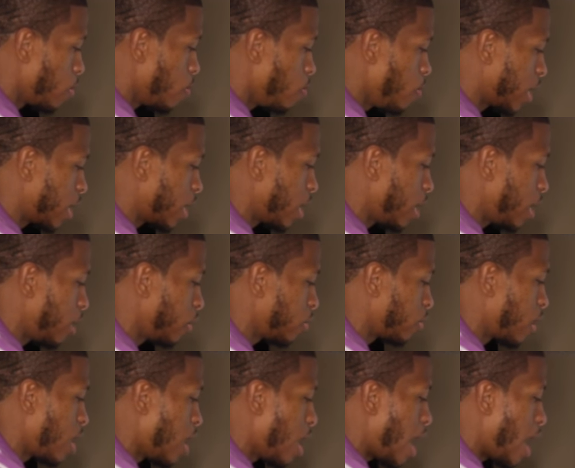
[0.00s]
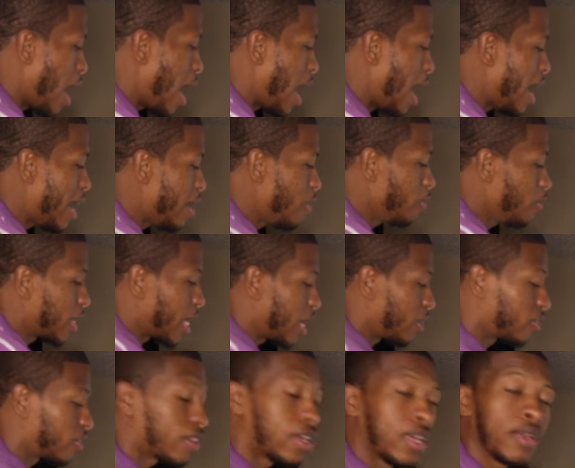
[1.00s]
Because I'm
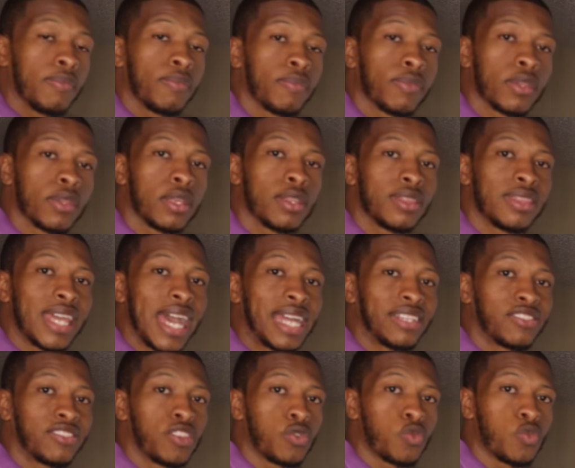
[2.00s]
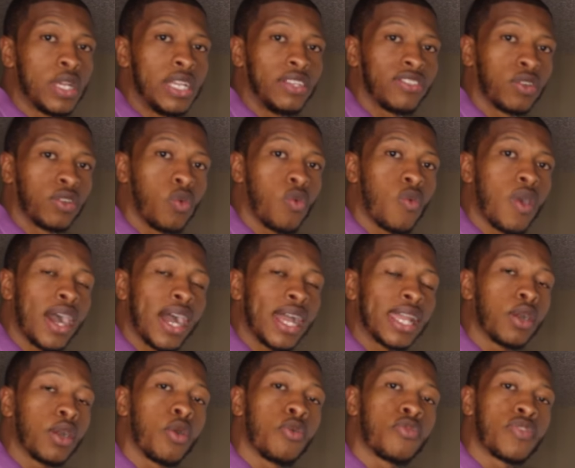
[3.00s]
guessing that's the reason why
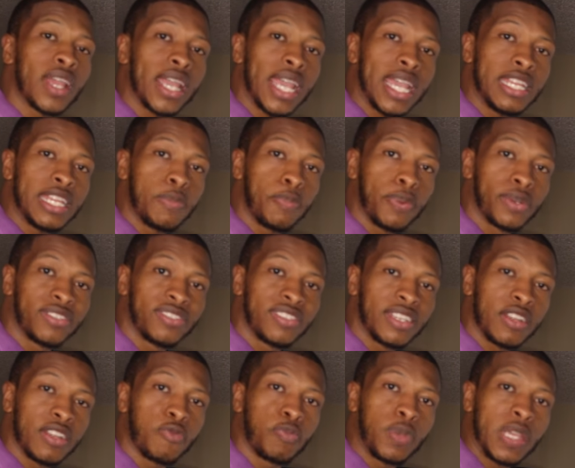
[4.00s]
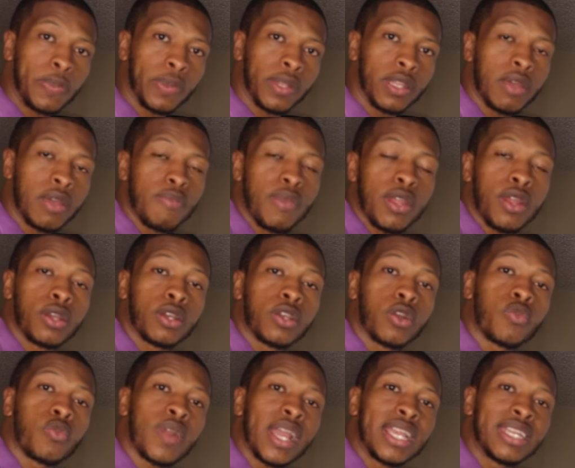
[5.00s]
over 80% of people in America
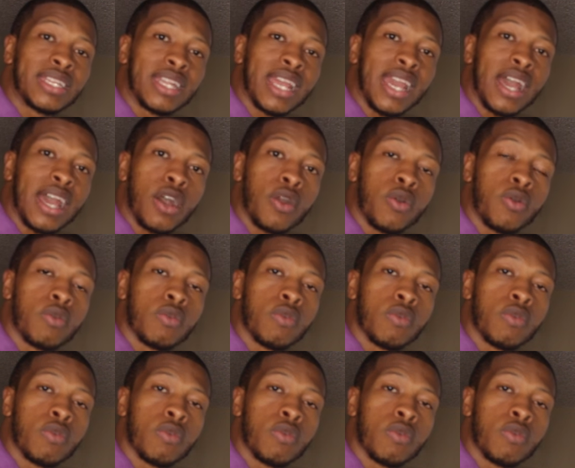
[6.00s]
right now